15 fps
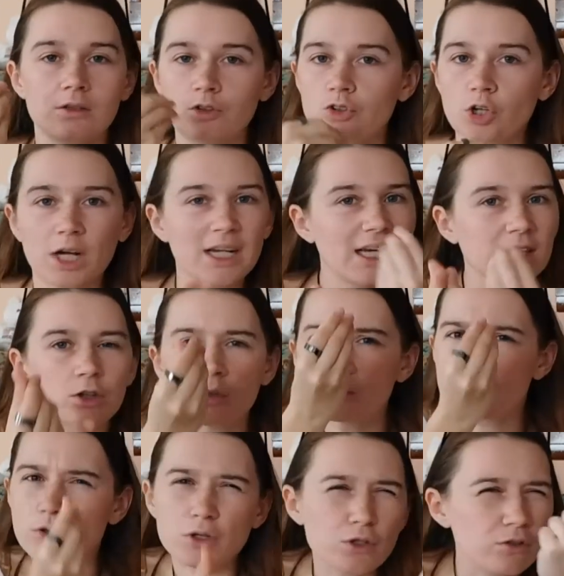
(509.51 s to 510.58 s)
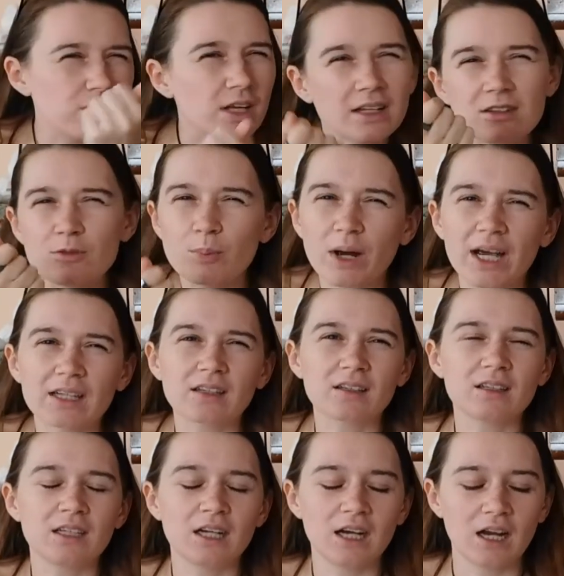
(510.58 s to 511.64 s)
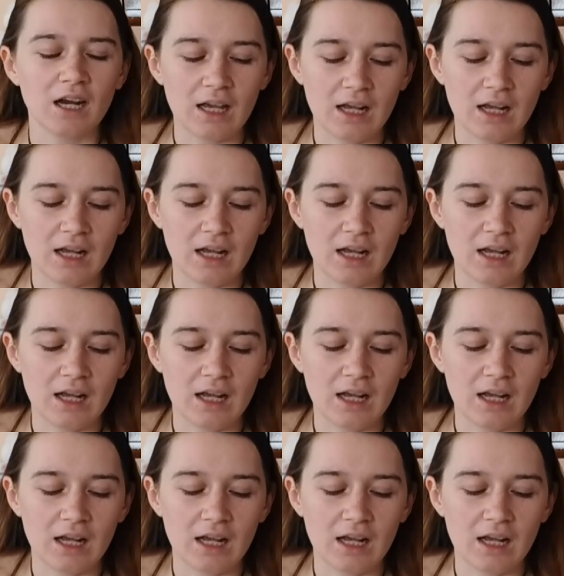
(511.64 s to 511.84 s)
try to get those loose ends practically.